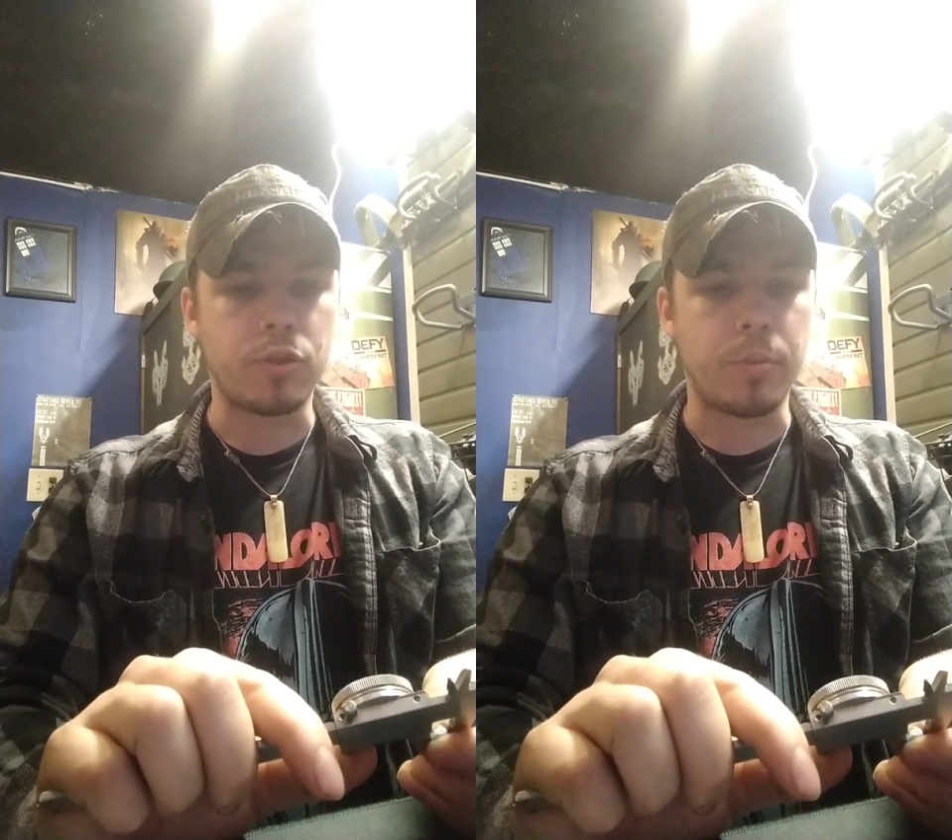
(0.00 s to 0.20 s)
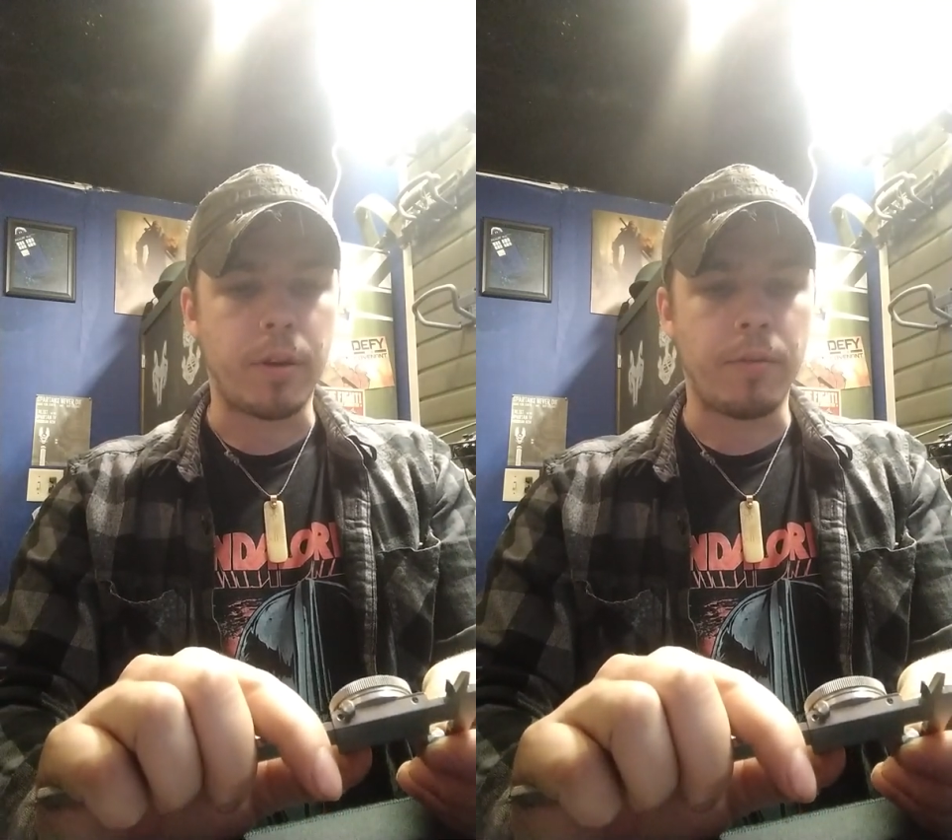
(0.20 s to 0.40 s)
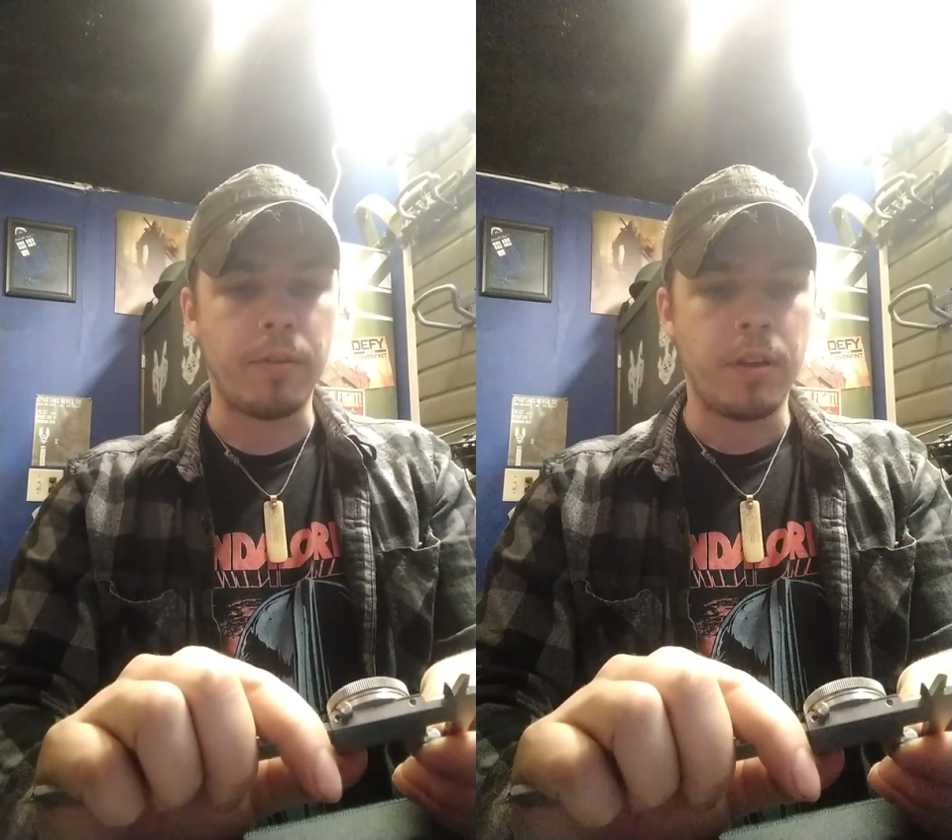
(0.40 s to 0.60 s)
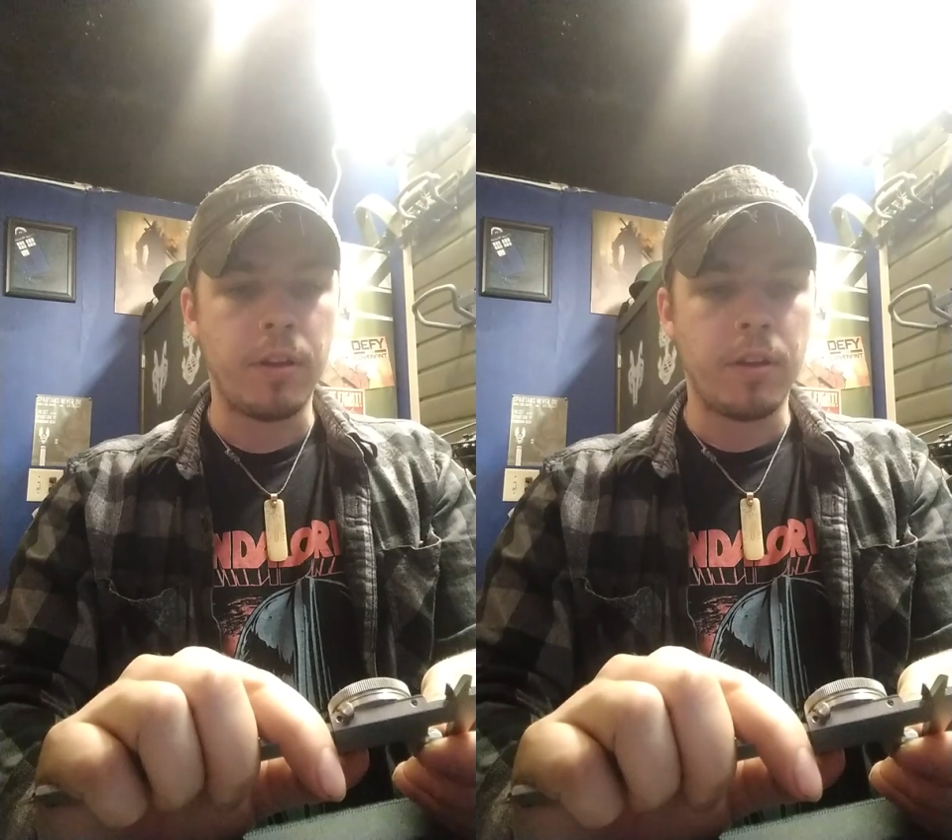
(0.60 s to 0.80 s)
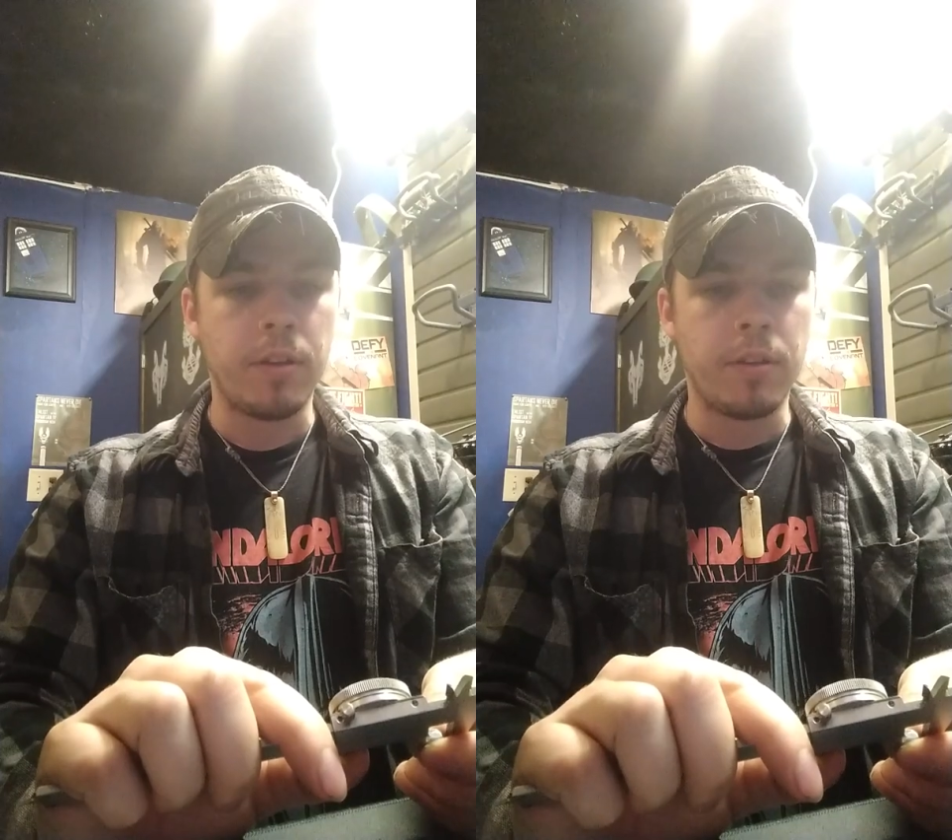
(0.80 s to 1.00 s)
to about
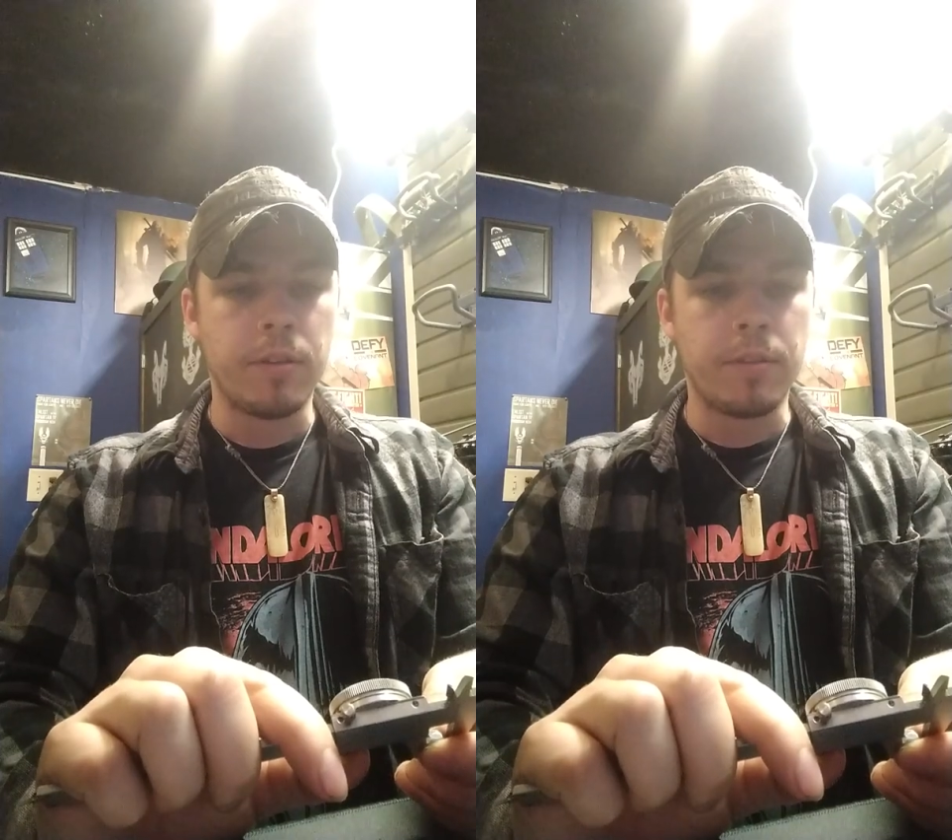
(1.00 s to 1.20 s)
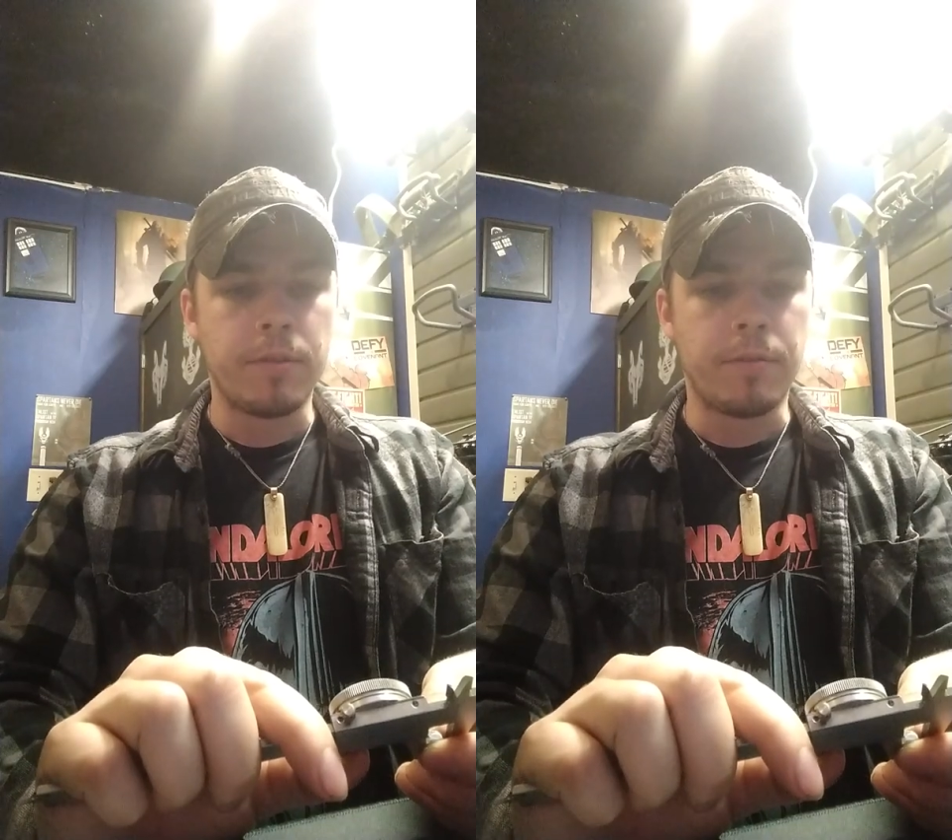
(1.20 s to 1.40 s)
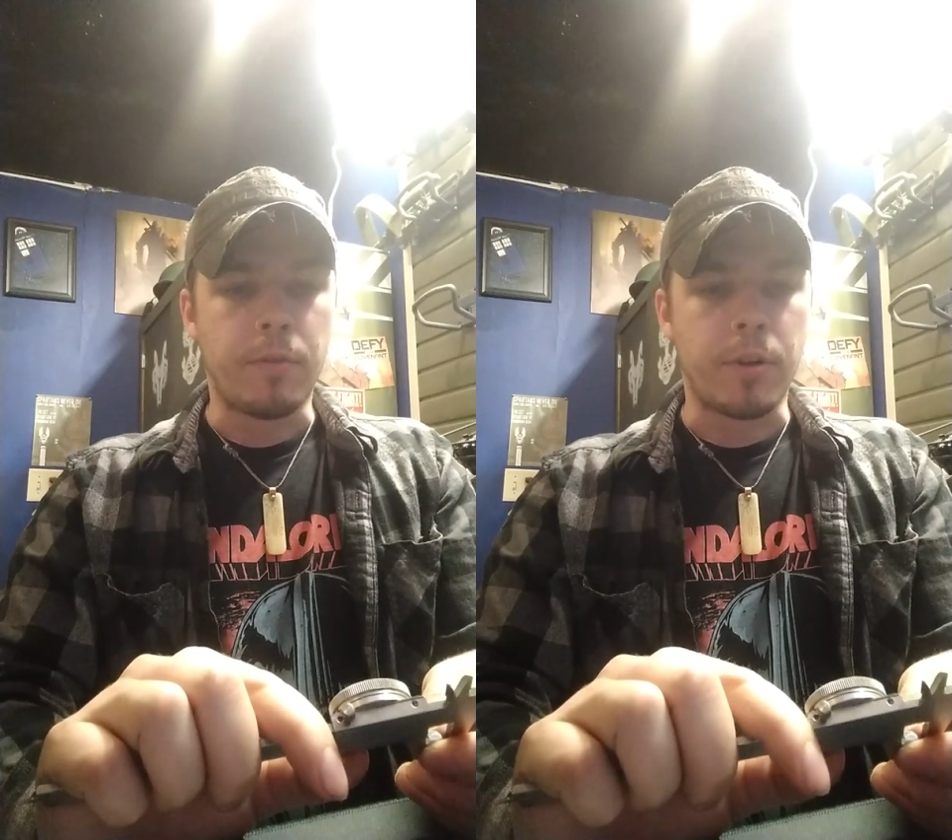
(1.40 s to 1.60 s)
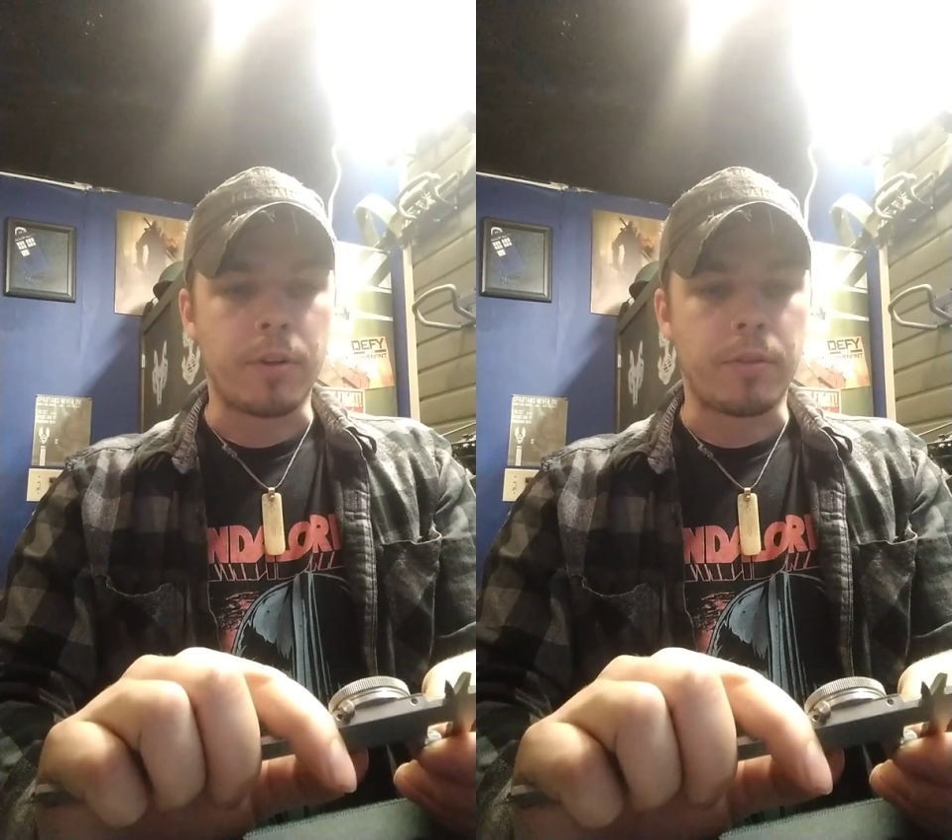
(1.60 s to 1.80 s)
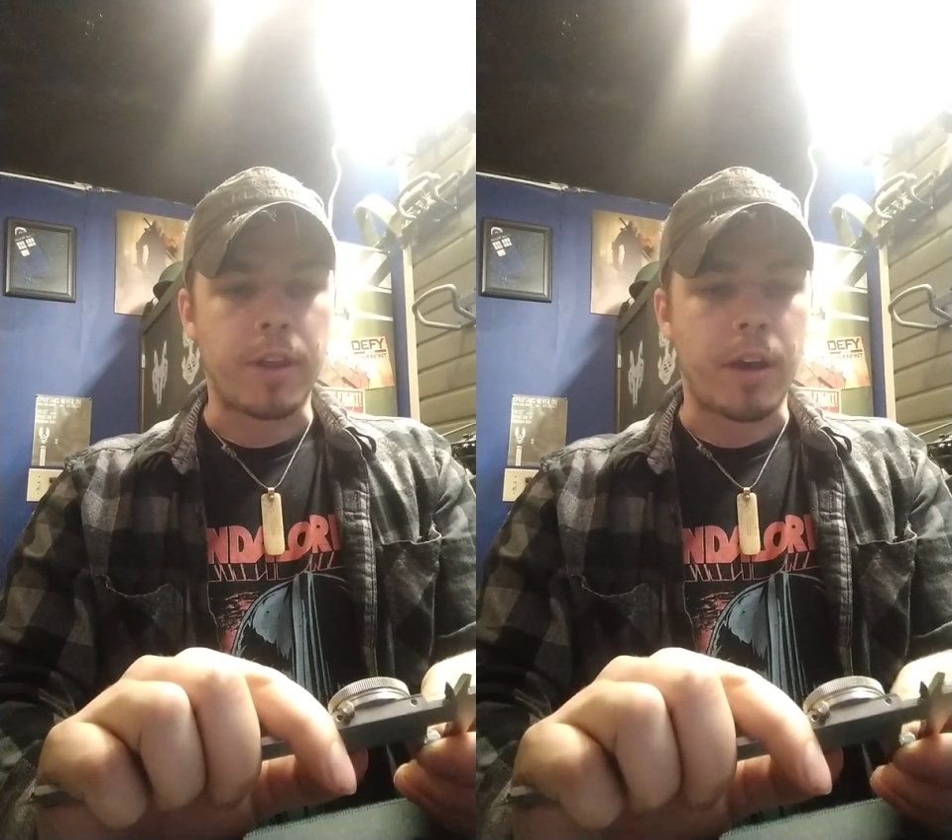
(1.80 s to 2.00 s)

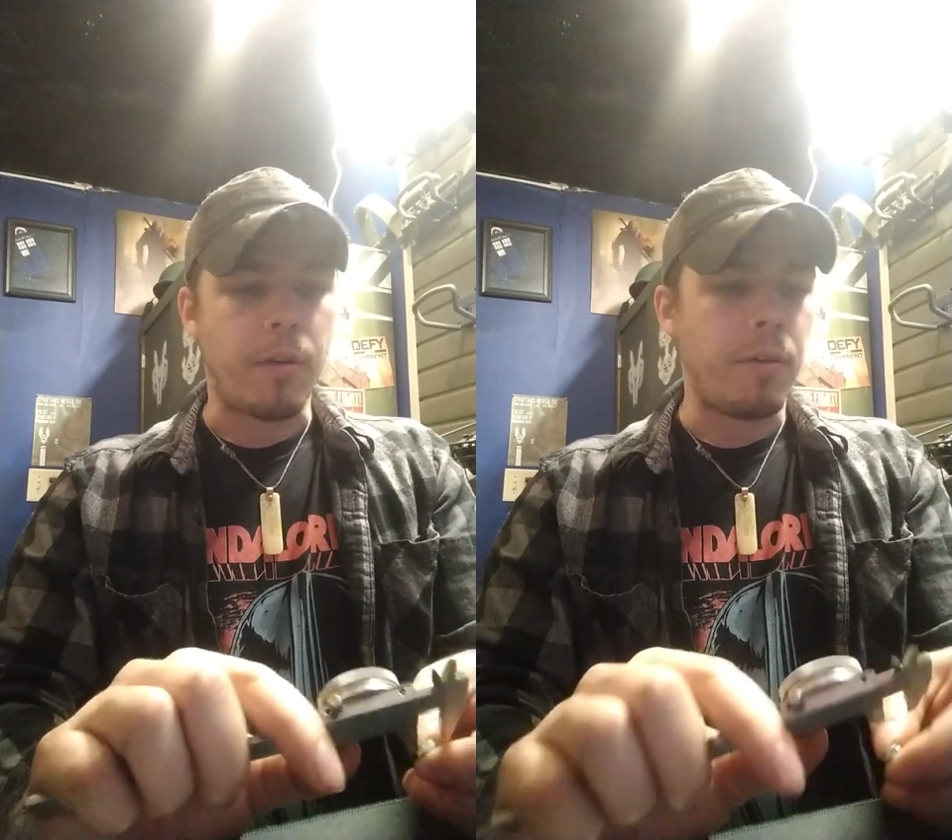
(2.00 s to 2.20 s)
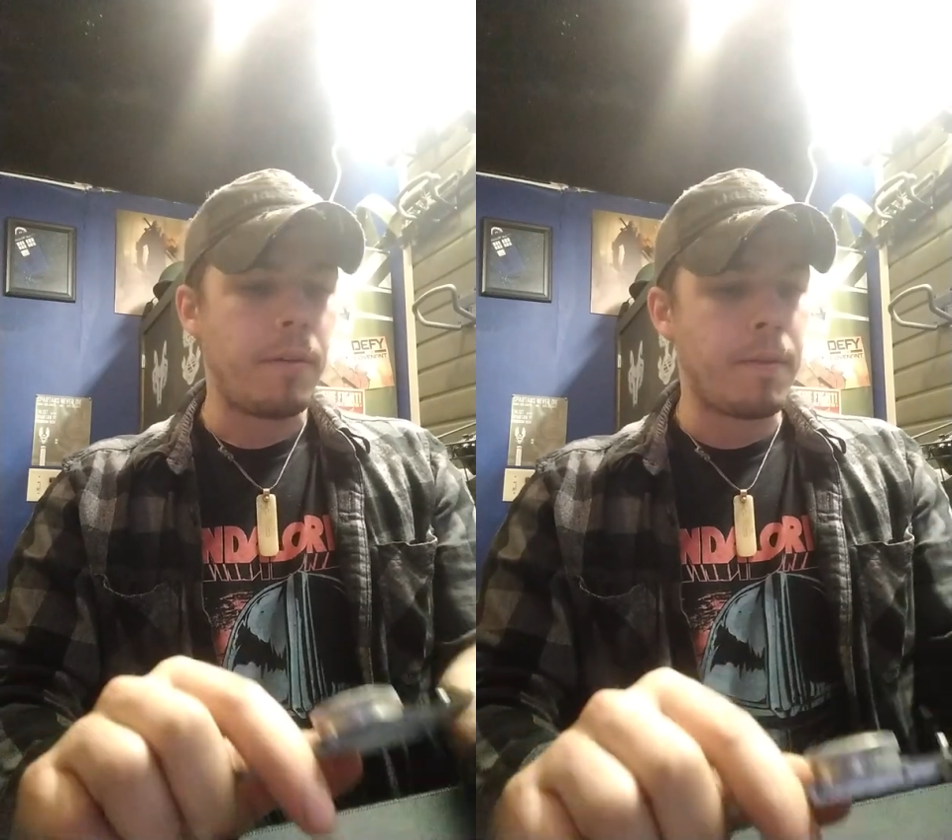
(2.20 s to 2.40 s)
400 thou.